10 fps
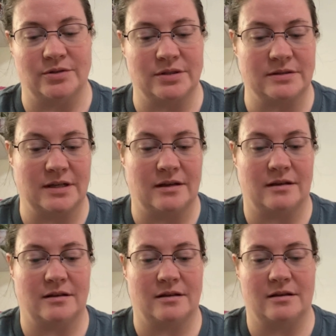just
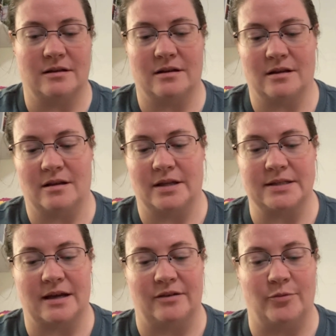a
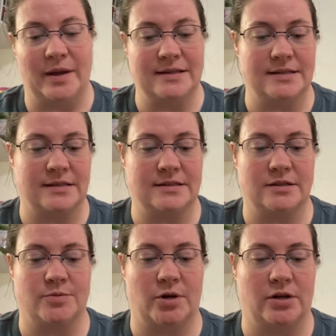ton of basic
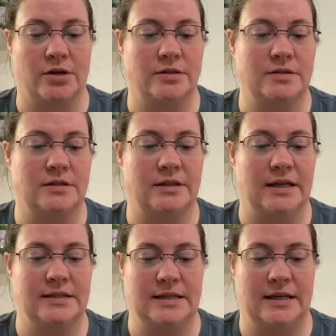stitch markers
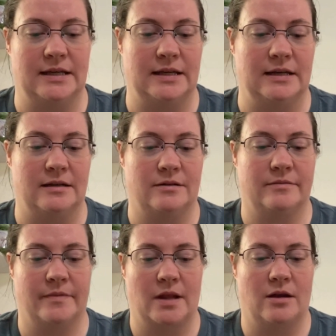linked in,
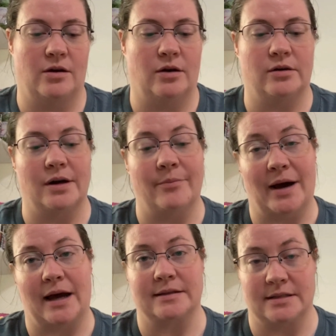or a
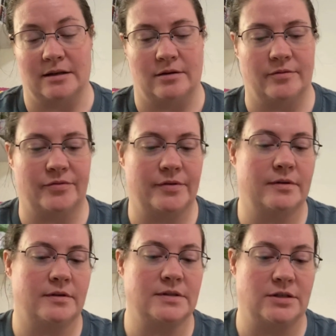box of
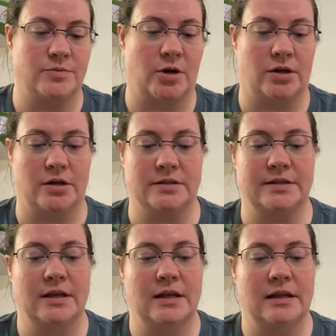stitch markers
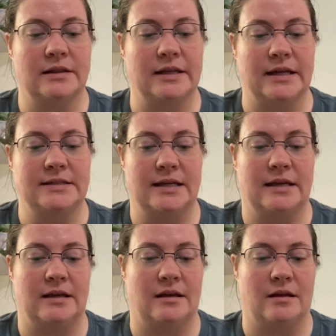linked
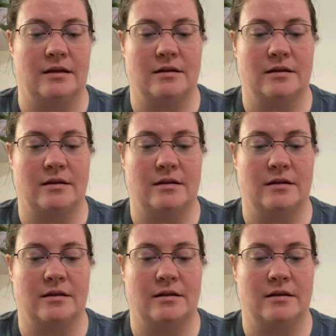in